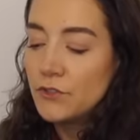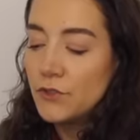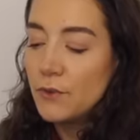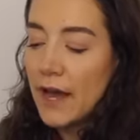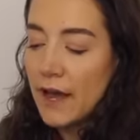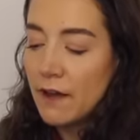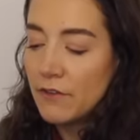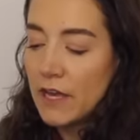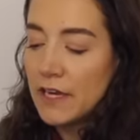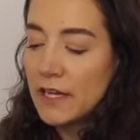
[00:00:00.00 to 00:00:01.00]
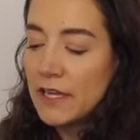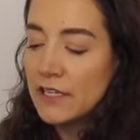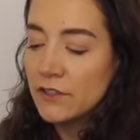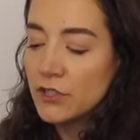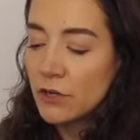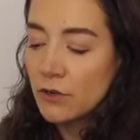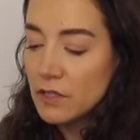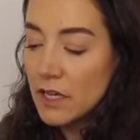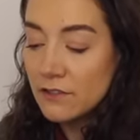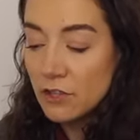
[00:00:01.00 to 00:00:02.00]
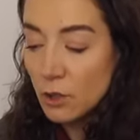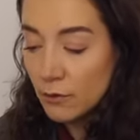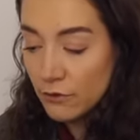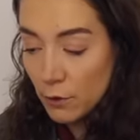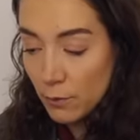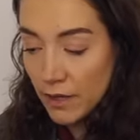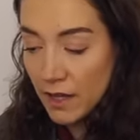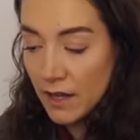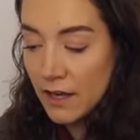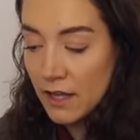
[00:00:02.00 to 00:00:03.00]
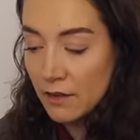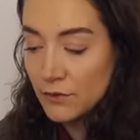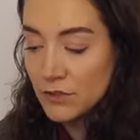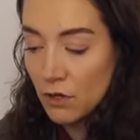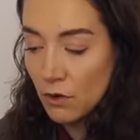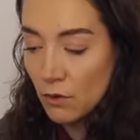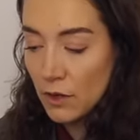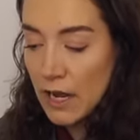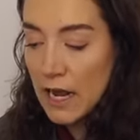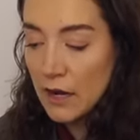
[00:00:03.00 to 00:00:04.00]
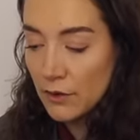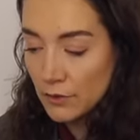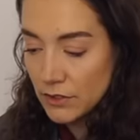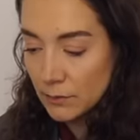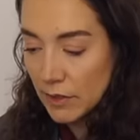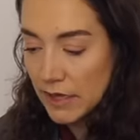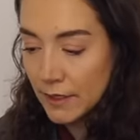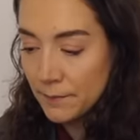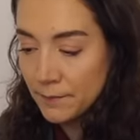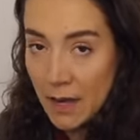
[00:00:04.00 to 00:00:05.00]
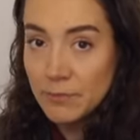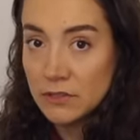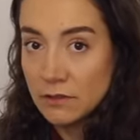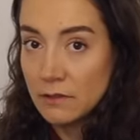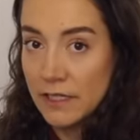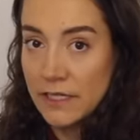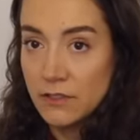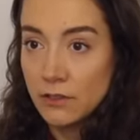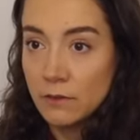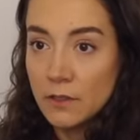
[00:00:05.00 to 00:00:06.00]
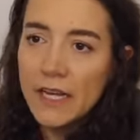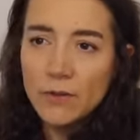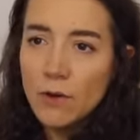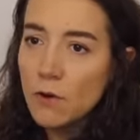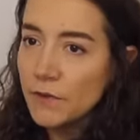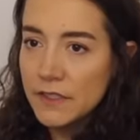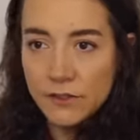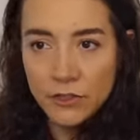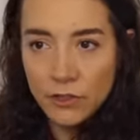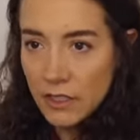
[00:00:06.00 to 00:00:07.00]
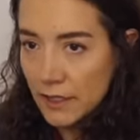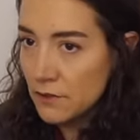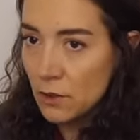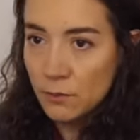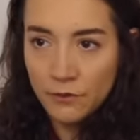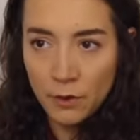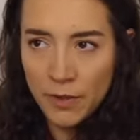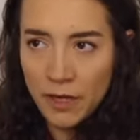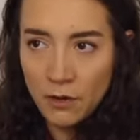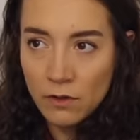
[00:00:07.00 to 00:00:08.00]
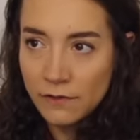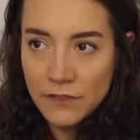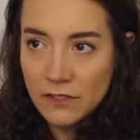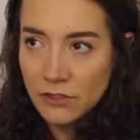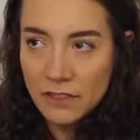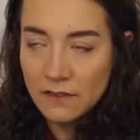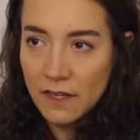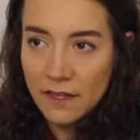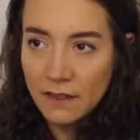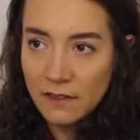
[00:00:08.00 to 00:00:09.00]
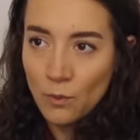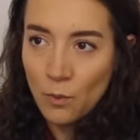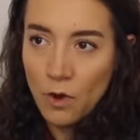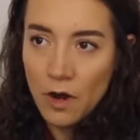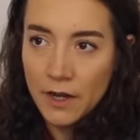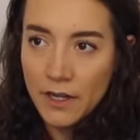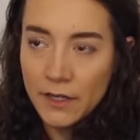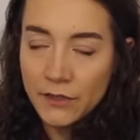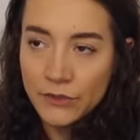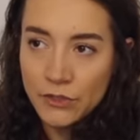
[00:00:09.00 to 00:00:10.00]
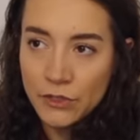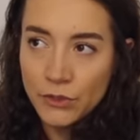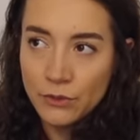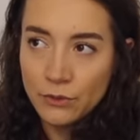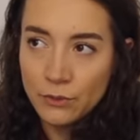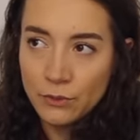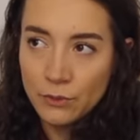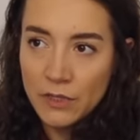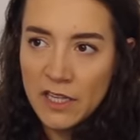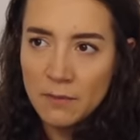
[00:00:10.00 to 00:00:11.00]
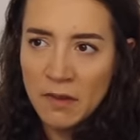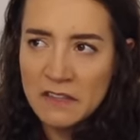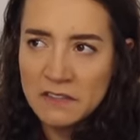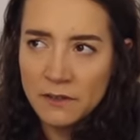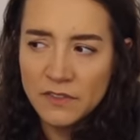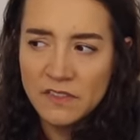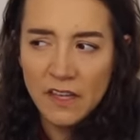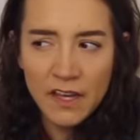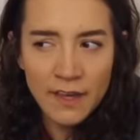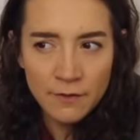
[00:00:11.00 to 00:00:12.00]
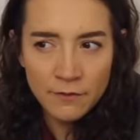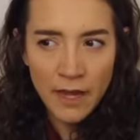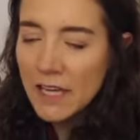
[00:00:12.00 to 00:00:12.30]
Do you have any internalized homophobia? And if so, how do you deal with it? Absolutely, I do. I don't know if it's internalized homophobia or if it's just like wanting to keep myself safe.